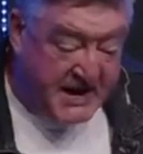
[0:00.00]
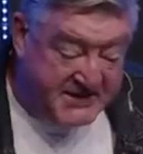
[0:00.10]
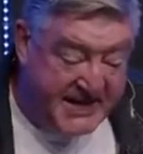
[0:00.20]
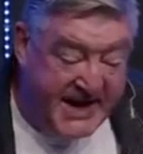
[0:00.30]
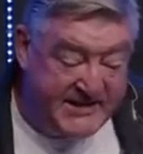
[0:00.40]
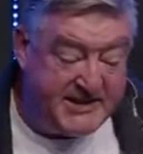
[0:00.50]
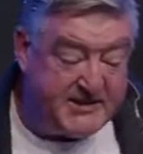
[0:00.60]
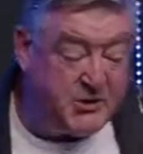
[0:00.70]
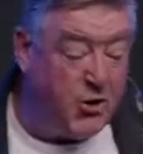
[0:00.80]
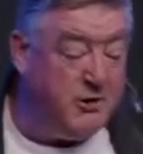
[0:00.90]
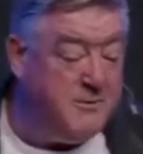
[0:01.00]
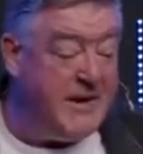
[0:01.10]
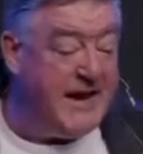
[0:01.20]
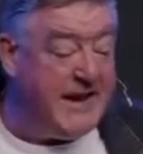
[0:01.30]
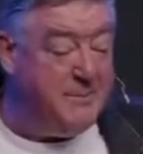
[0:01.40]
Jesus couldn't
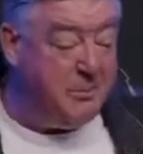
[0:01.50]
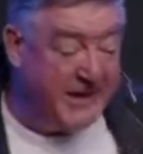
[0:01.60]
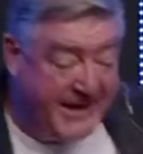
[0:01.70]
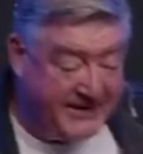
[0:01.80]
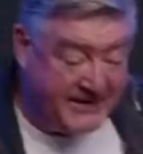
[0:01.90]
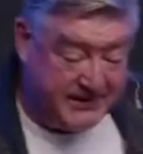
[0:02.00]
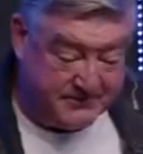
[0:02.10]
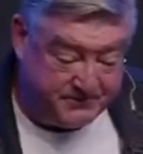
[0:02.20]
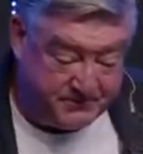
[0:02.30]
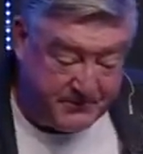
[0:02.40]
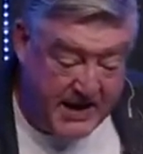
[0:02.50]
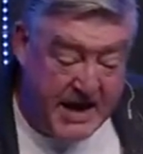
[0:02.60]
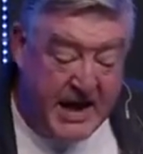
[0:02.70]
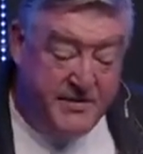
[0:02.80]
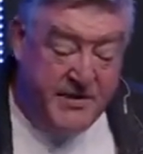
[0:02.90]
be any plainer
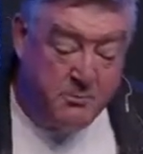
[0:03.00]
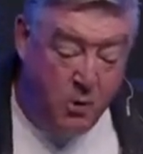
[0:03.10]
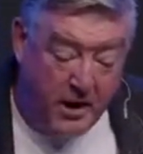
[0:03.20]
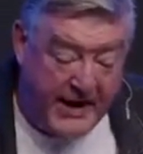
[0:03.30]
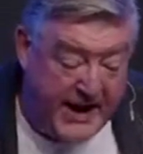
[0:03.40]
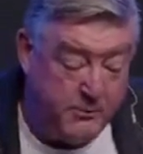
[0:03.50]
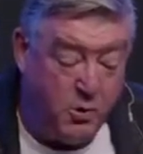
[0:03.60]
than what he